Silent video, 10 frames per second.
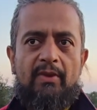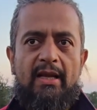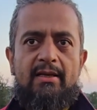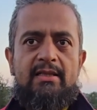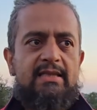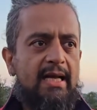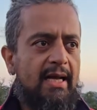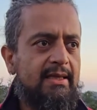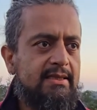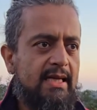energy
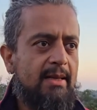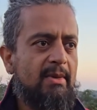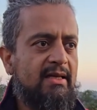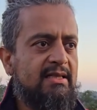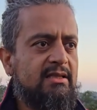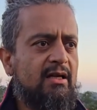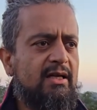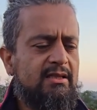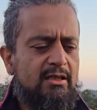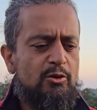anytime, and he's
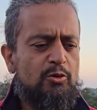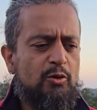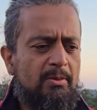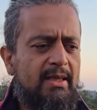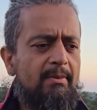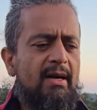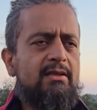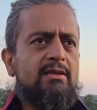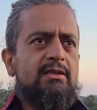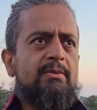connected to so many
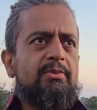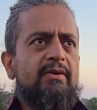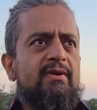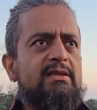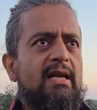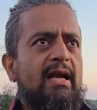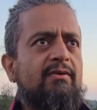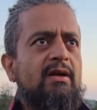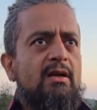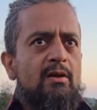masters in previous
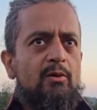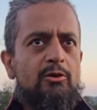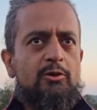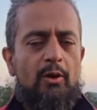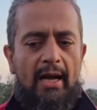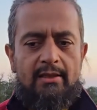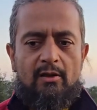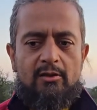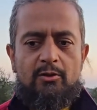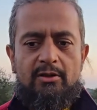life. Osho has
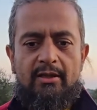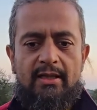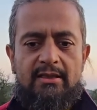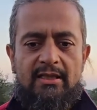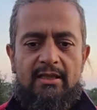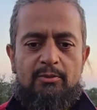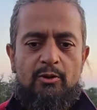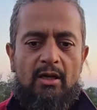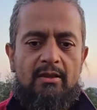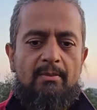also directed him
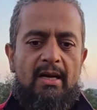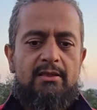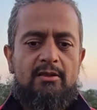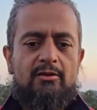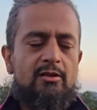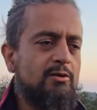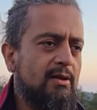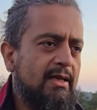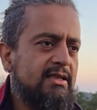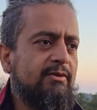to other masters also,
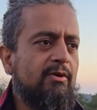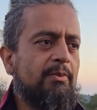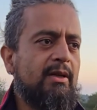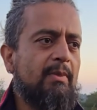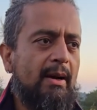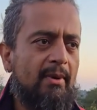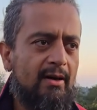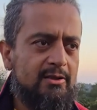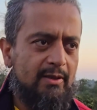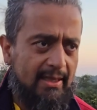like Sivapuri Baba
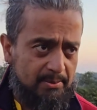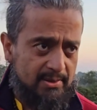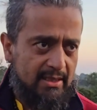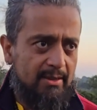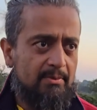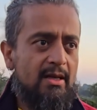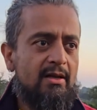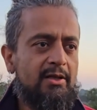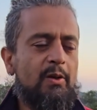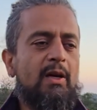also helps him,
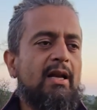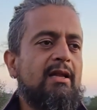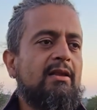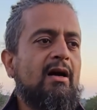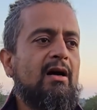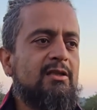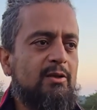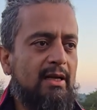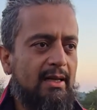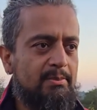Yogananda
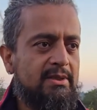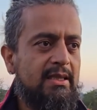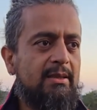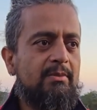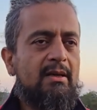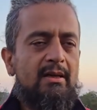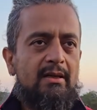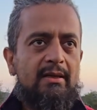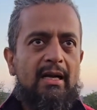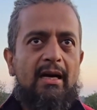also helps him.
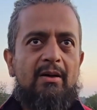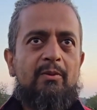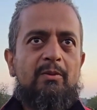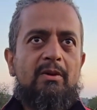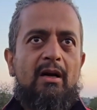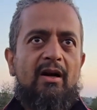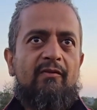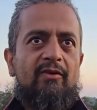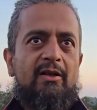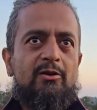Now
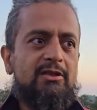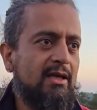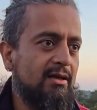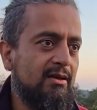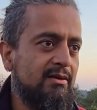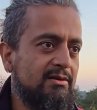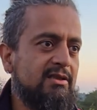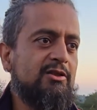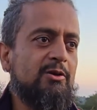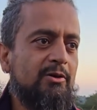Virochan's
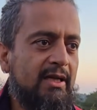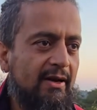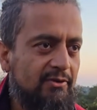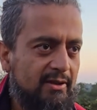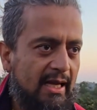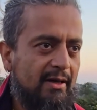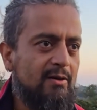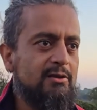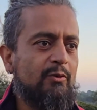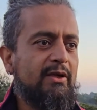story after that
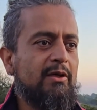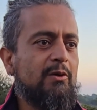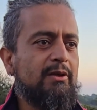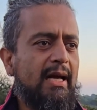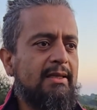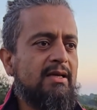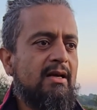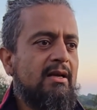also, we know that